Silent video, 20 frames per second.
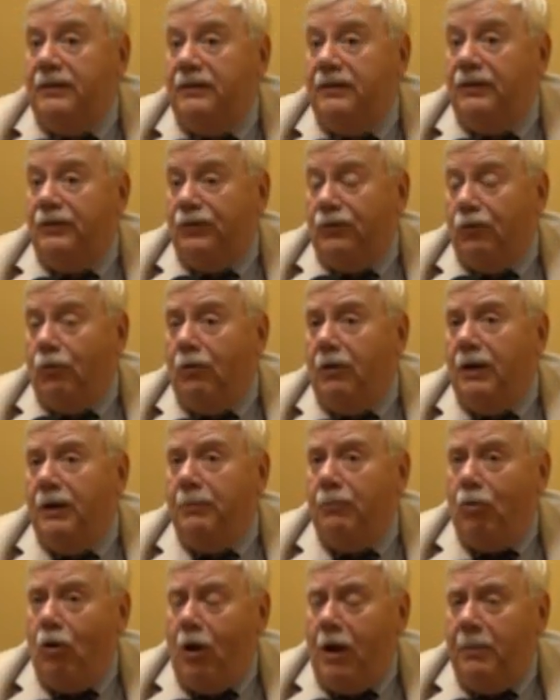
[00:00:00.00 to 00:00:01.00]
destroying
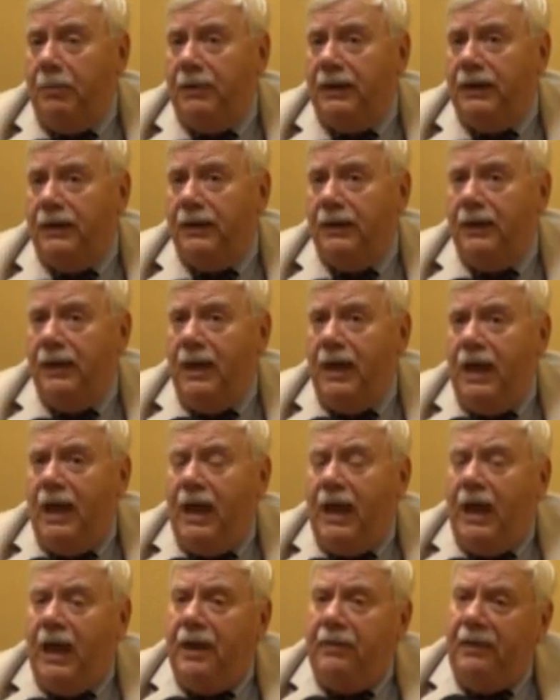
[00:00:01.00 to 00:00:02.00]
property.
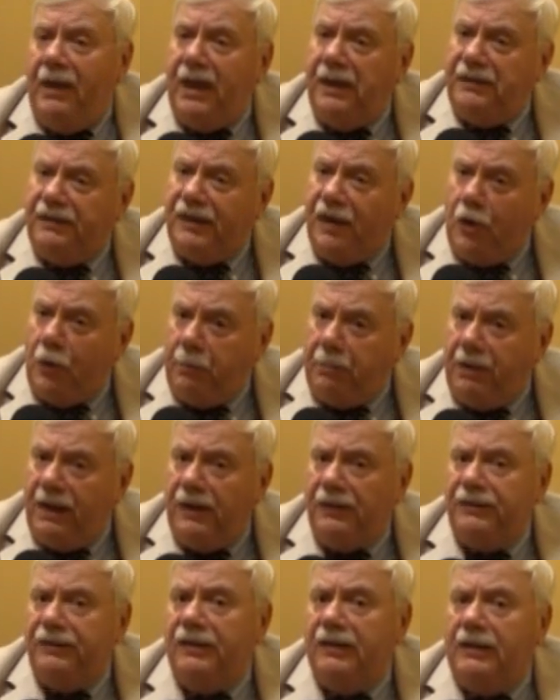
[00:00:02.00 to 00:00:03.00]
And that's how
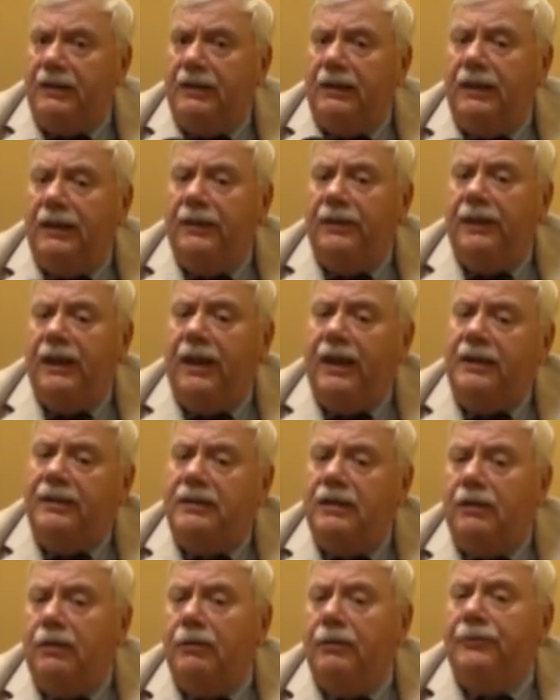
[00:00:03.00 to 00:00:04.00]
basically the
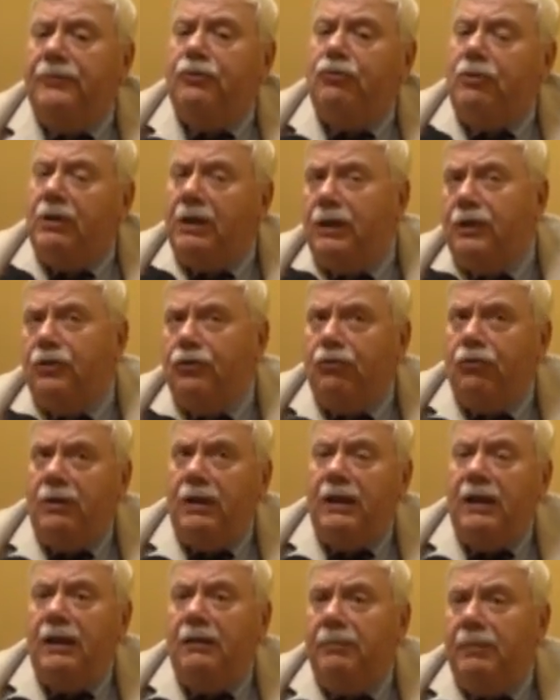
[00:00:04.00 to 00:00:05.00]
idea of
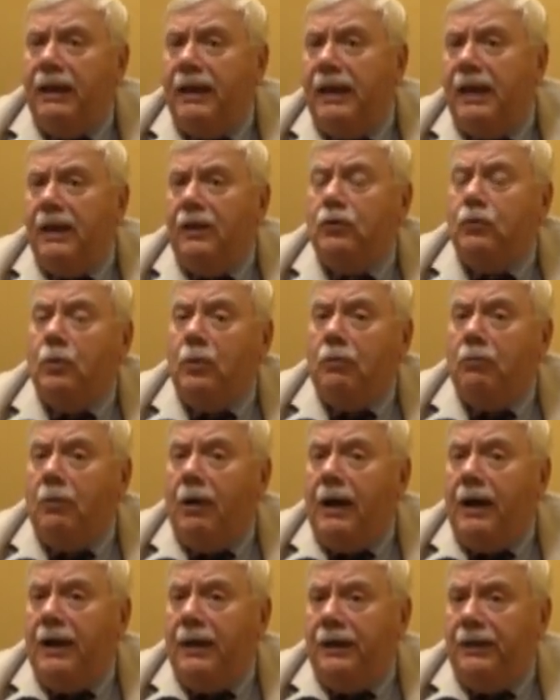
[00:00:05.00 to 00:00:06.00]
trick-or-treating began to
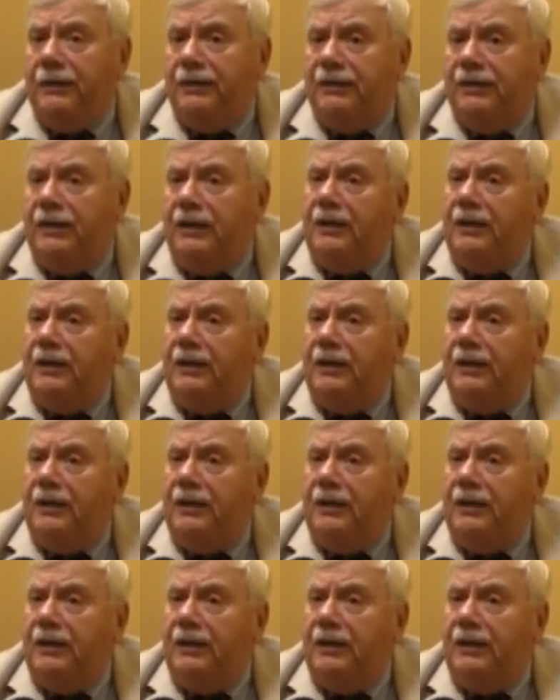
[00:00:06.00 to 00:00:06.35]
arise.